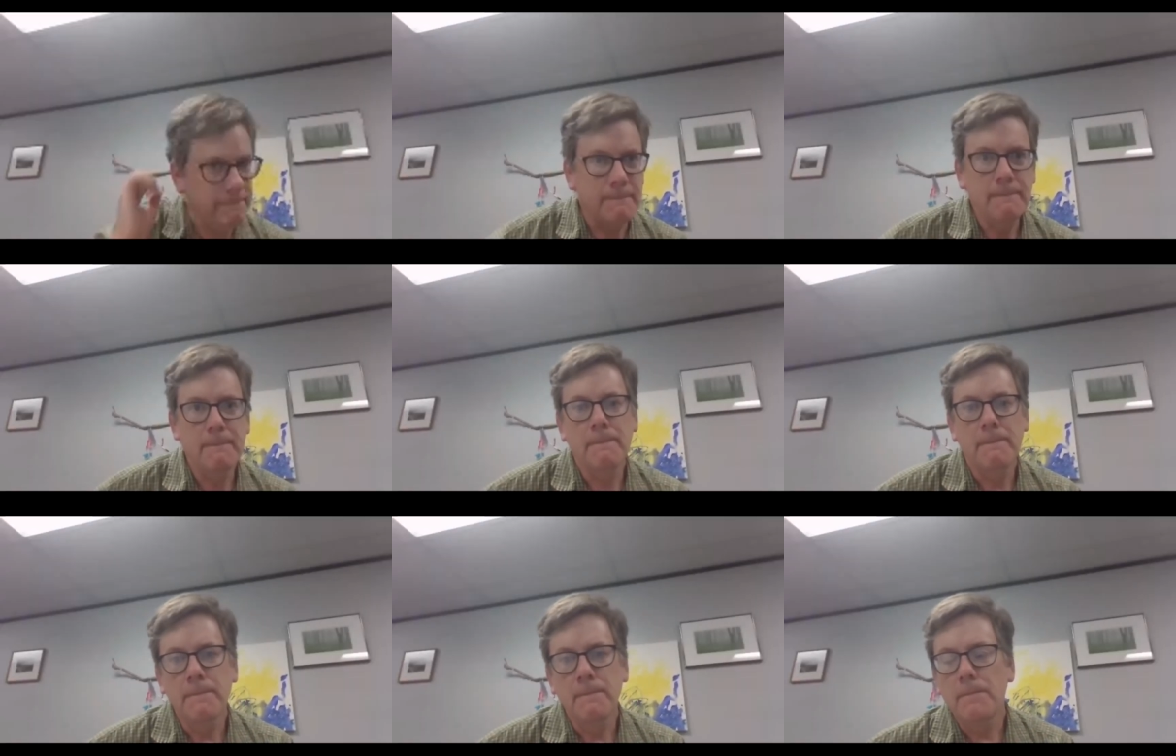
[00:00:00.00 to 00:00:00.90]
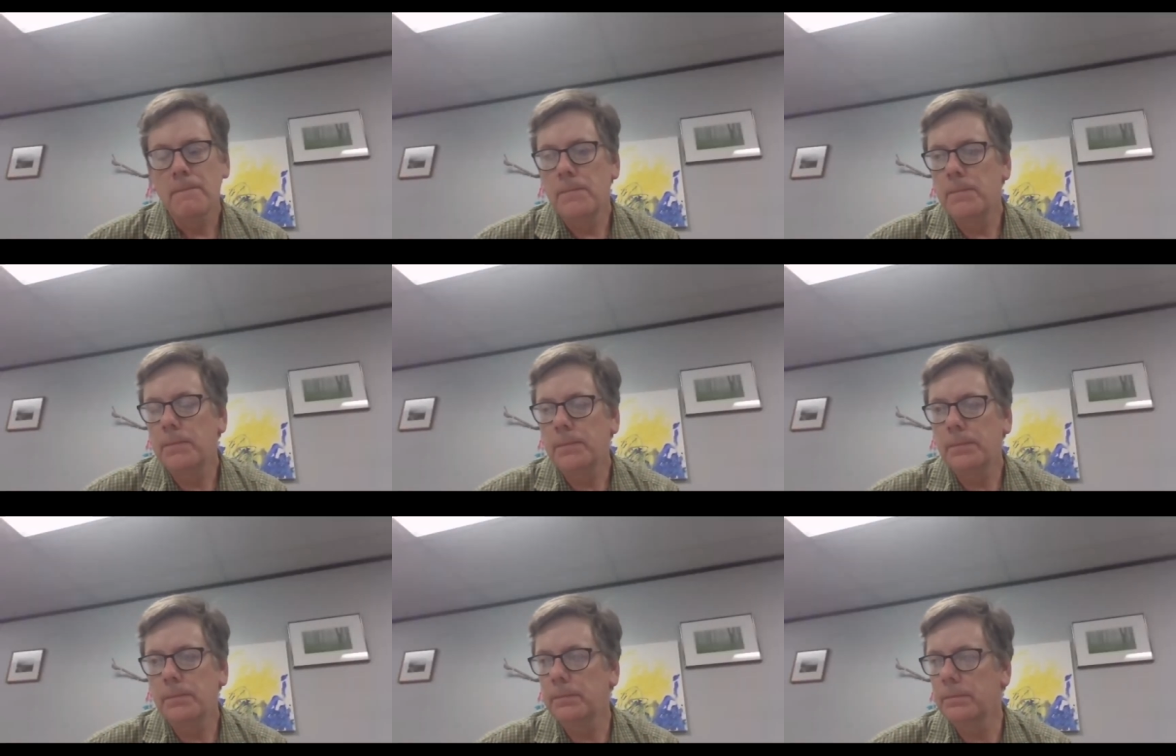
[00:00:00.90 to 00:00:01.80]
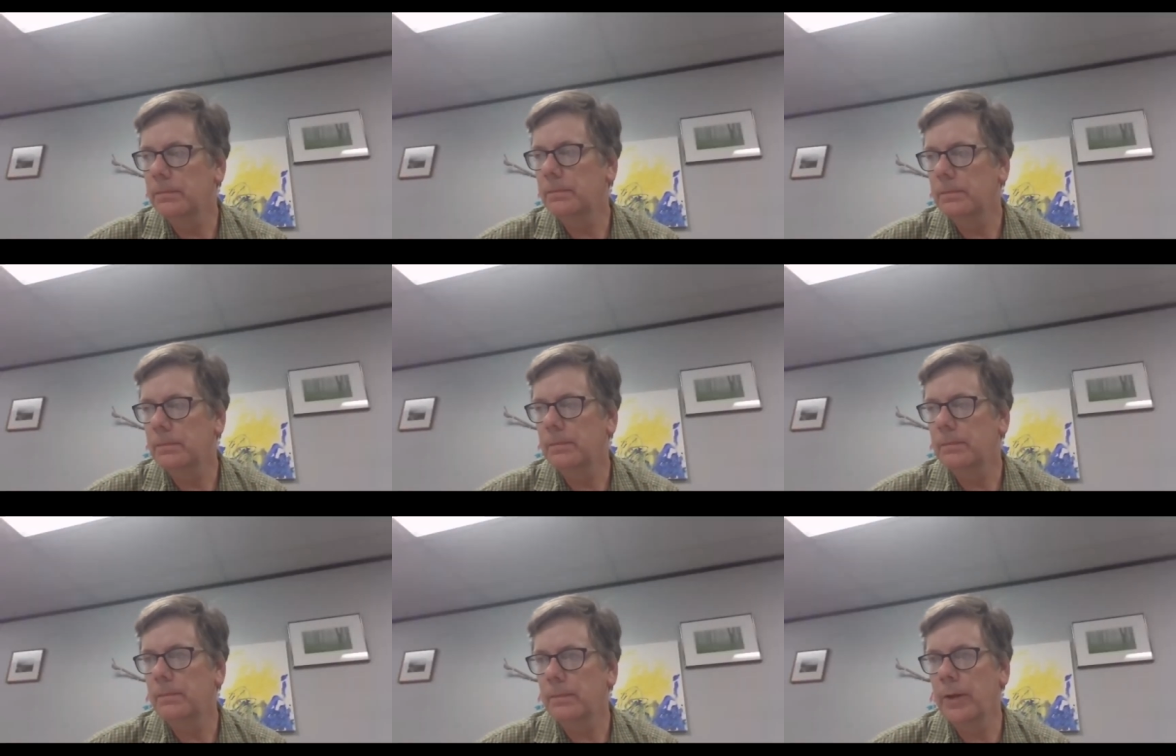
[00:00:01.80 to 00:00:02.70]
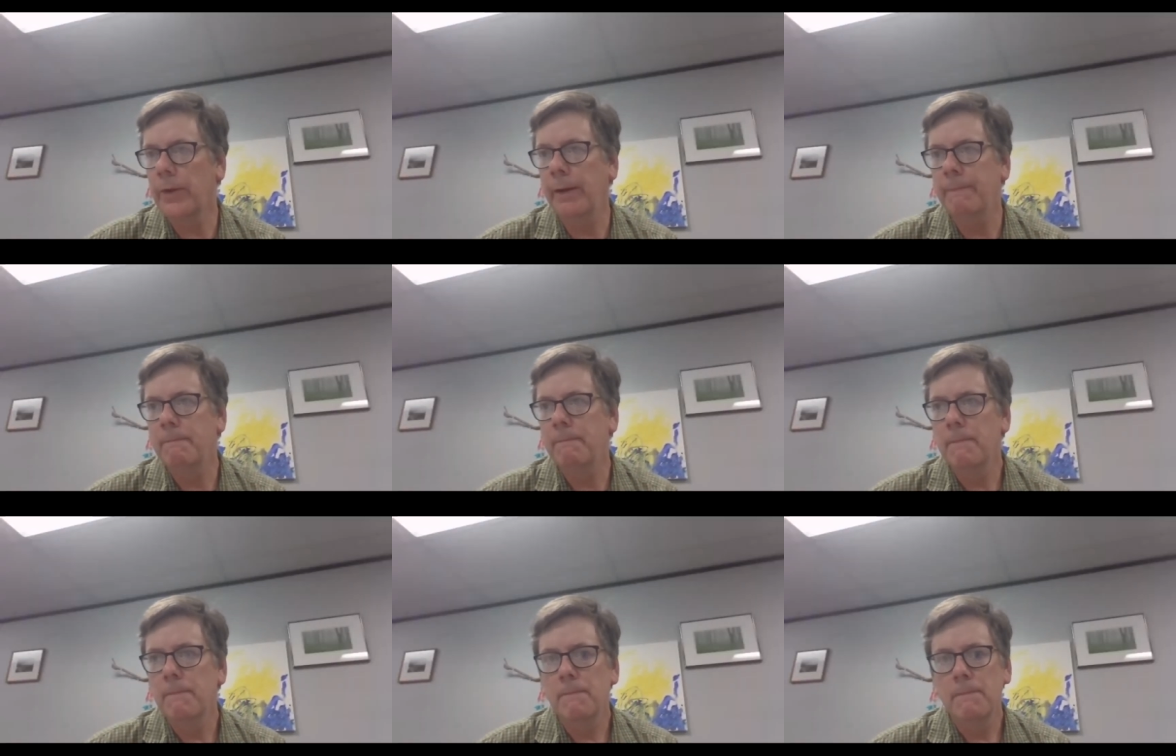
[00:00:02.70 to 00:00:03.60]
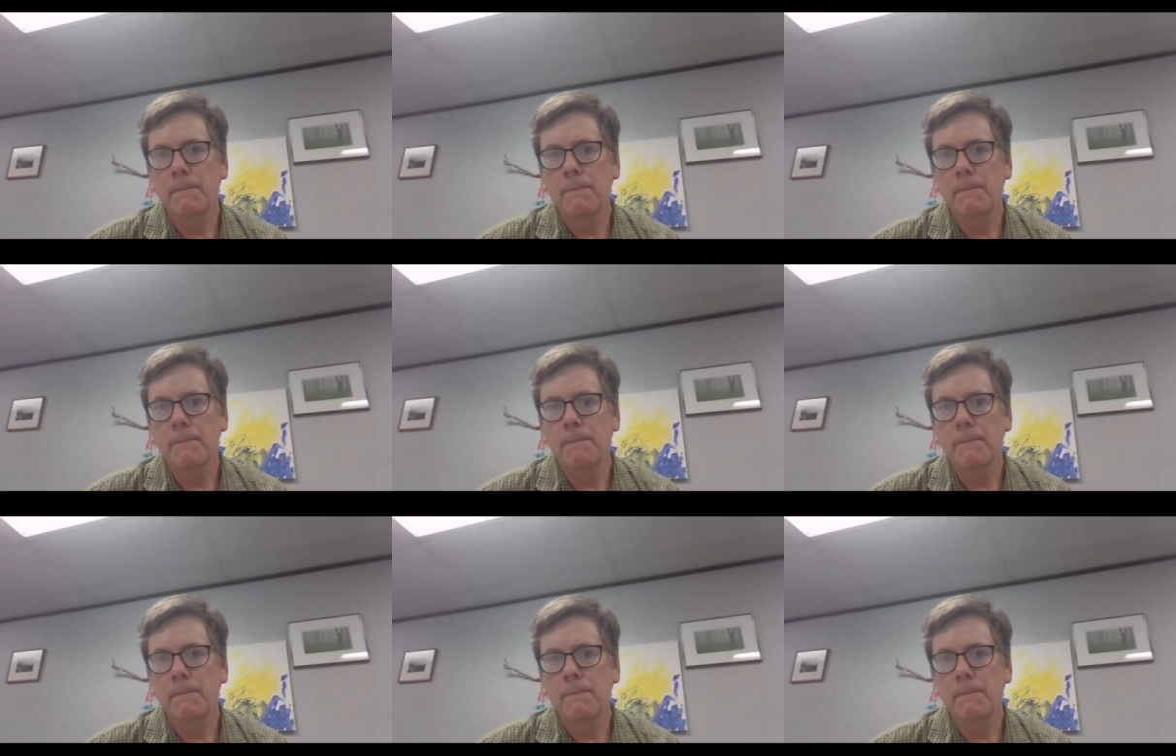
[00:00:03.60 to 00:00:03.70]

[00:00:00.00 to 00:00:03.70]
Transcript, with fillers: is this one's a little long so give me a second okay how